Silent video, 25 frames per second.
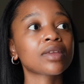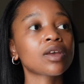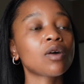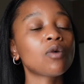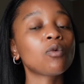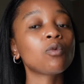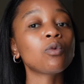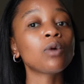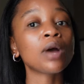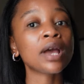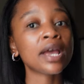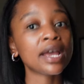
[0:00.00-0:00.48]

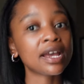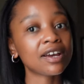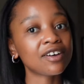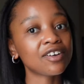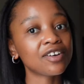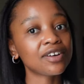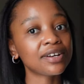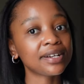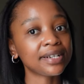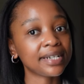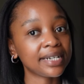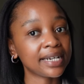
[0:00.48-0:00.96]
way
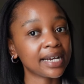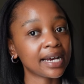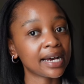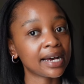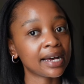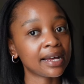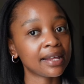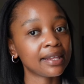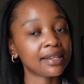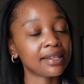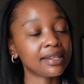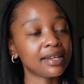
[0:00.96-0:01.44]

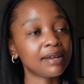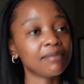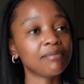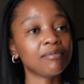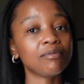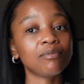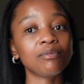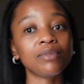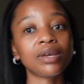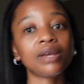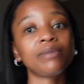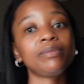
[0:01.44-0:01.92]
earlier
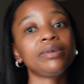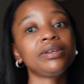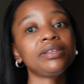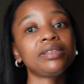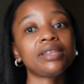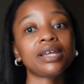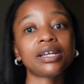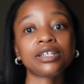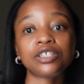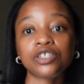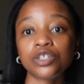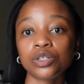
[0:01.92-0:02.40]
than maybe
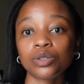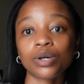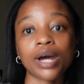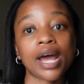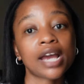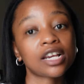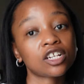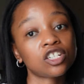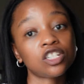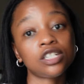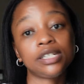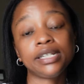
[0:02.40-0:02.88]
that you'll
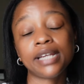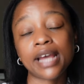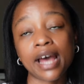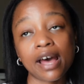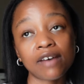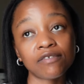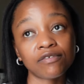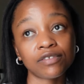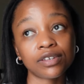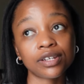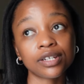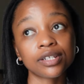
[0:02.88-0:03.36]
actually
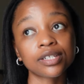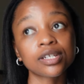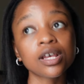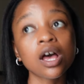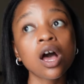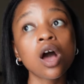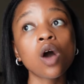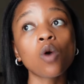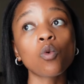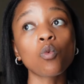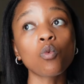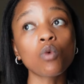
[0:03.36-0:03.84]
have it.
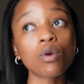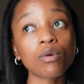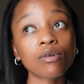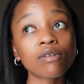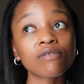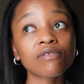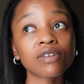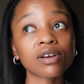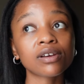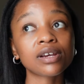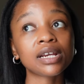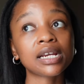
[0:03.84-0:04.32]
We were
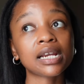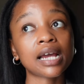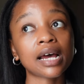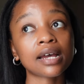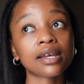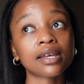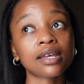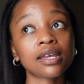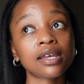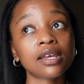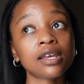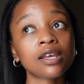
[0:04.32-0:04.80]
very
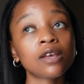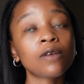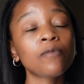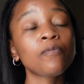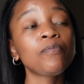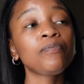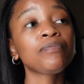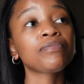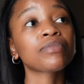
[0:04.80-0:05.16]
lucky.